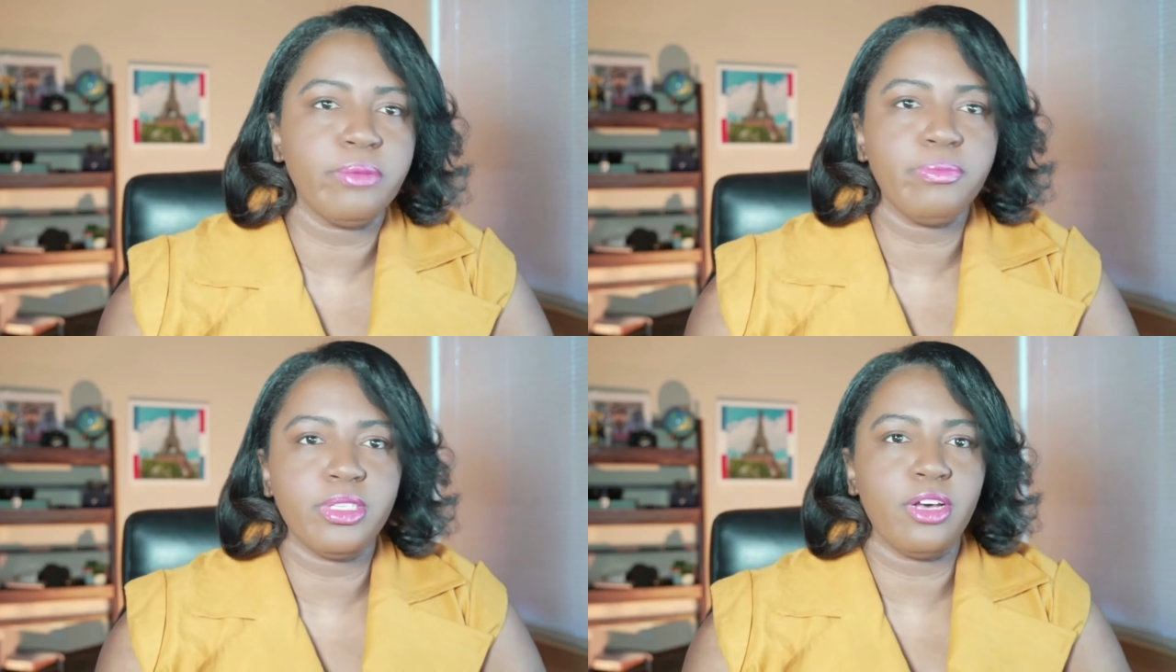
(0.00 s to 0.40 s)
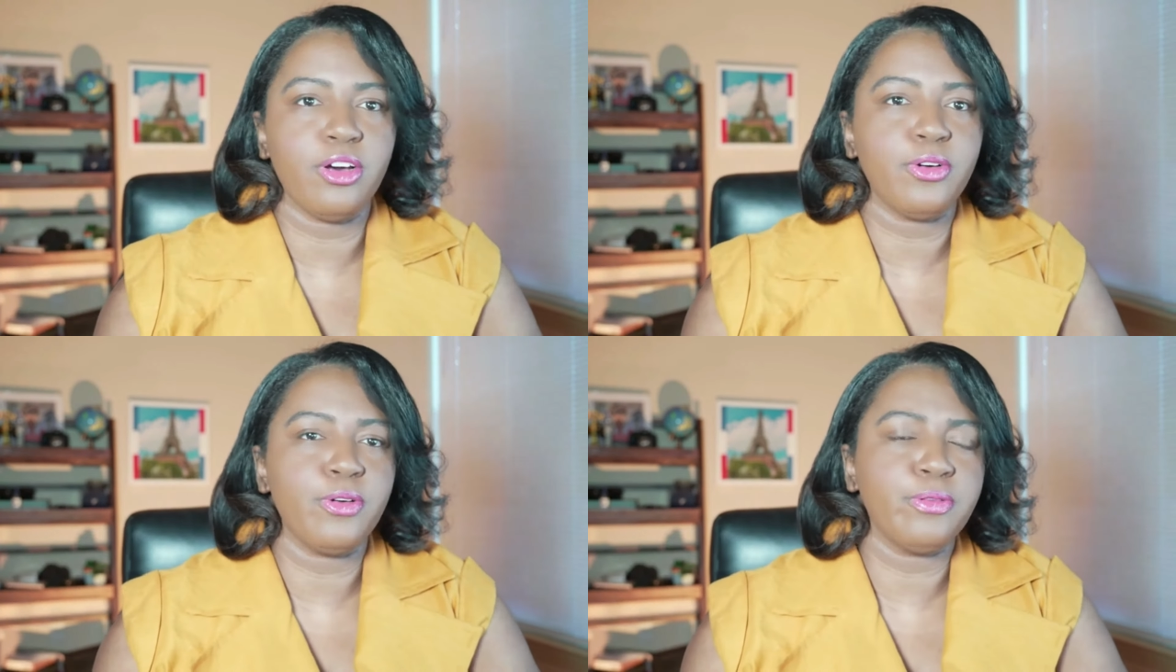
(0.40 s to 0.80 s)

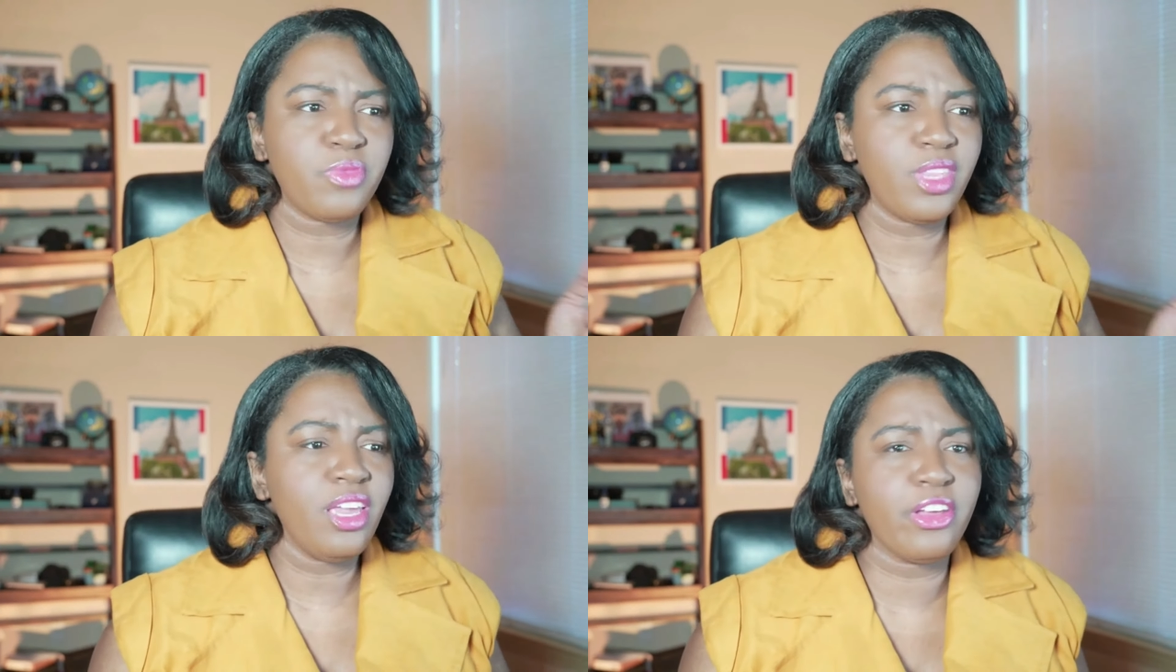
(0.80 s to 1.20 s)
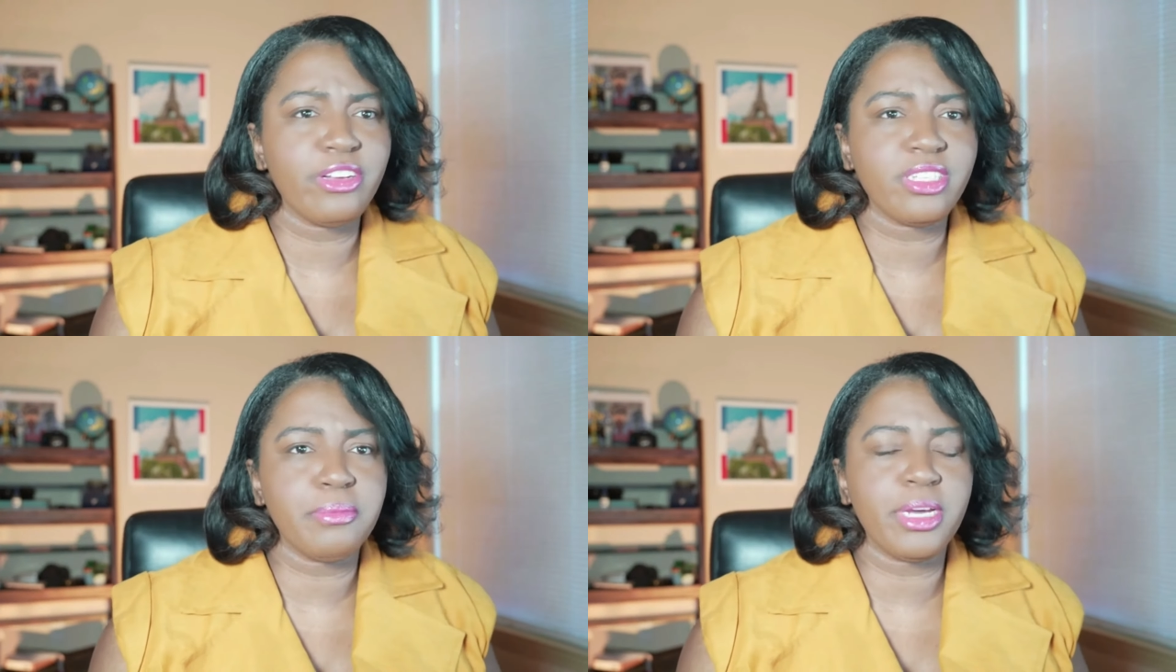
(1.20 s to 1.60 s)
So there's
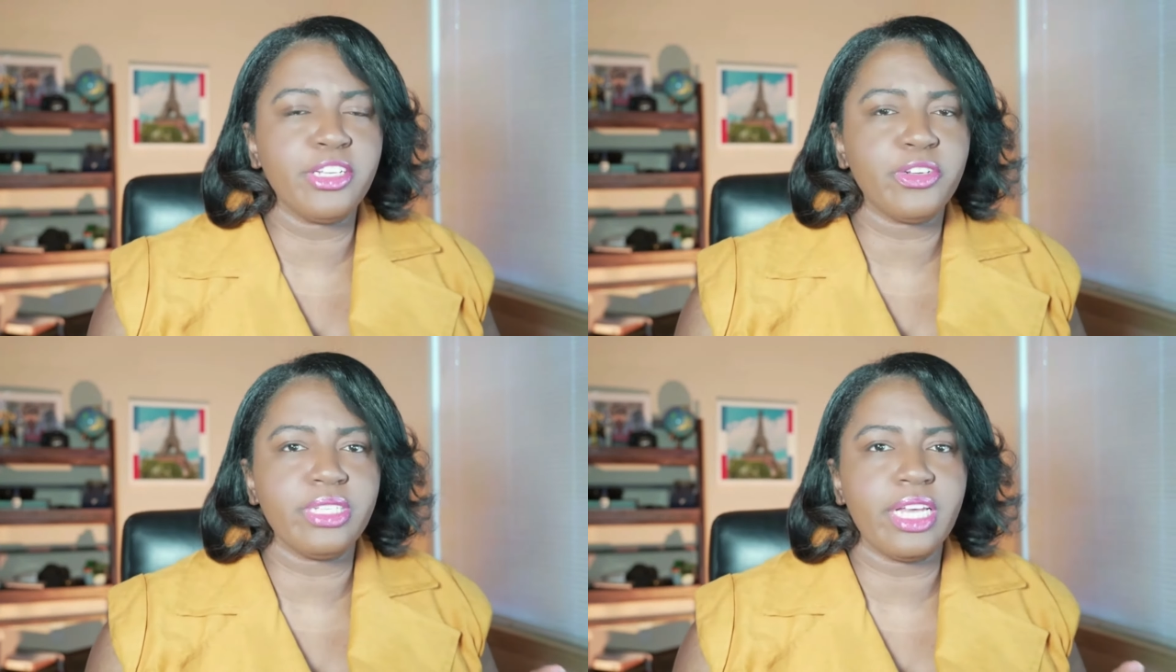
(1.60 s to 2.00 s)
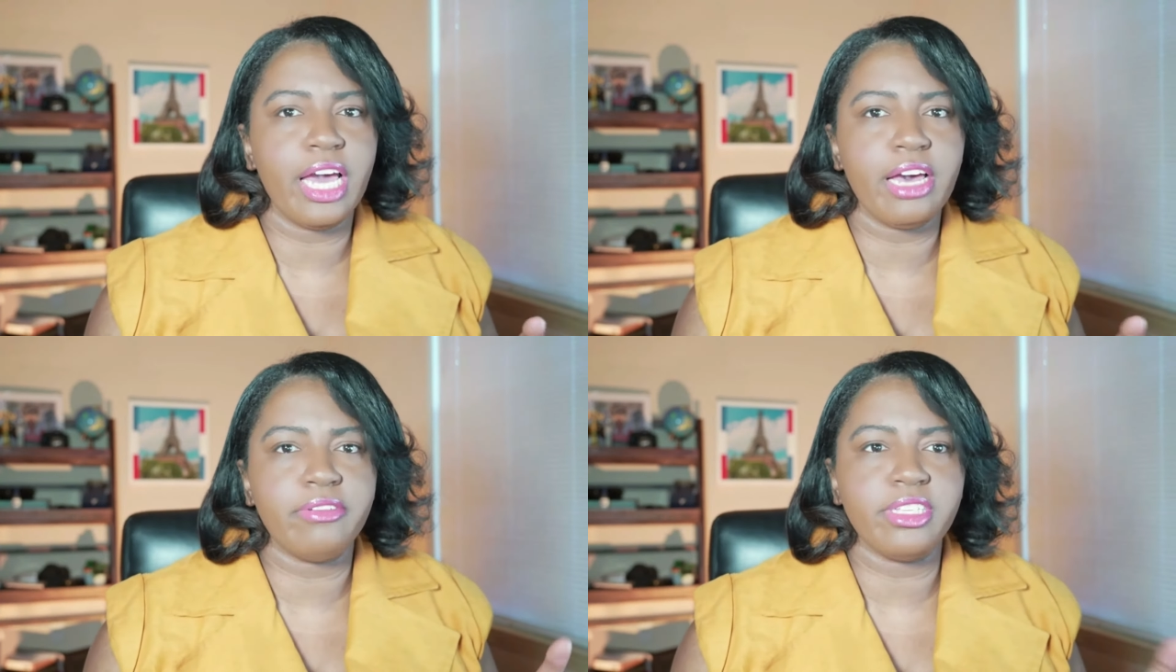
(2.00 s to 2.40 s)
some countries that
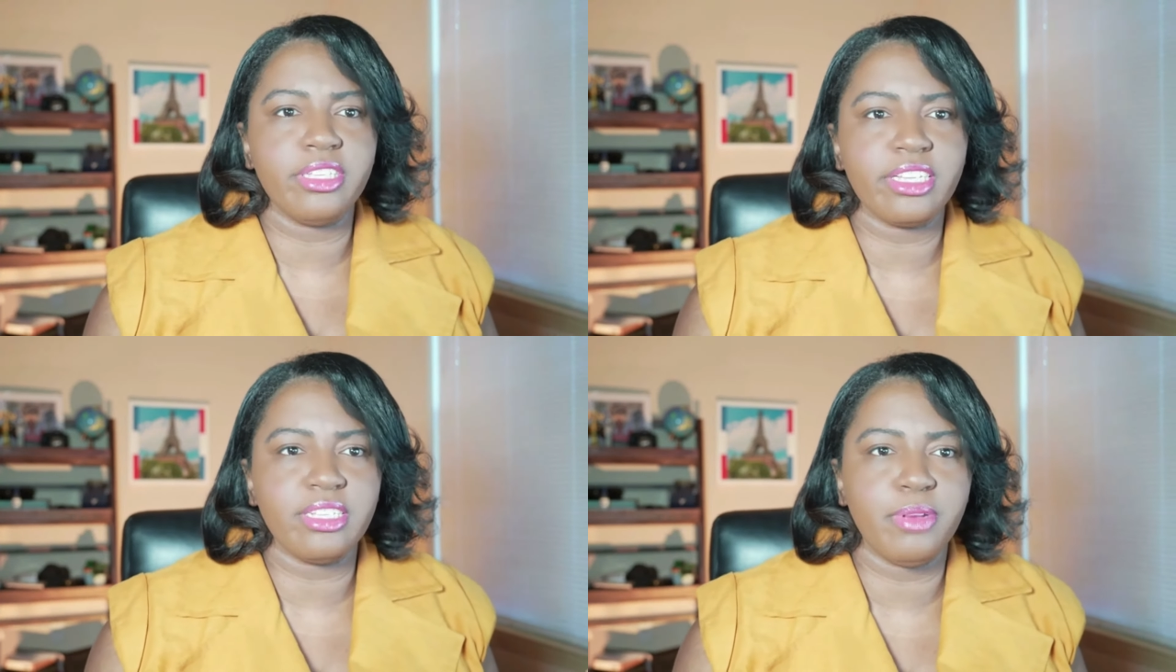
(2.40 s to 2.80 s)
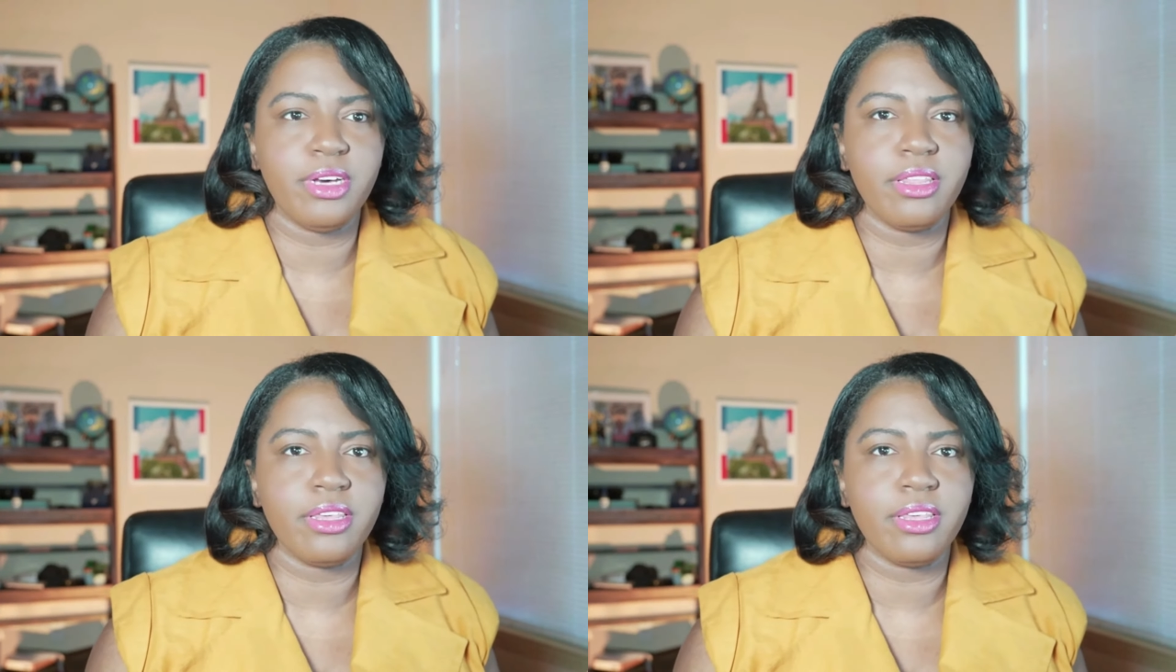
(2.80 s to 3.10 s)
have a 6 month